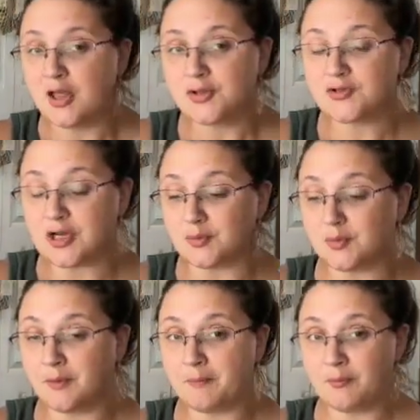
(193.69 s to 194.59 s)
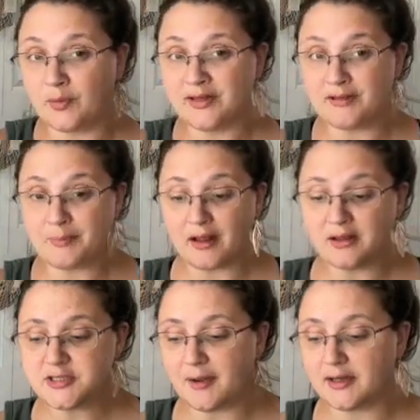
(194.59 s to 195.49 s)
So we did
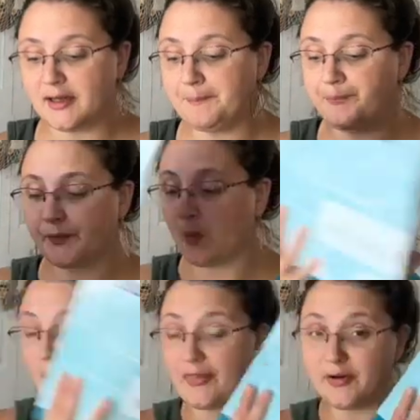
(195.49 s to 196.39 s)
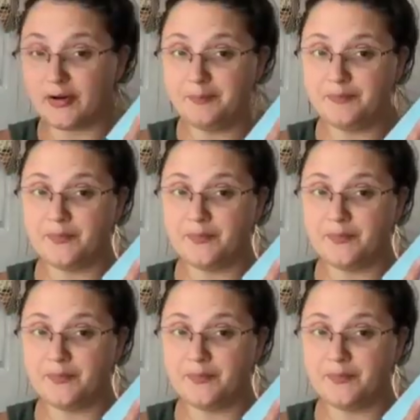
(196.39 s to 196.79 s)
biology, botany, weather,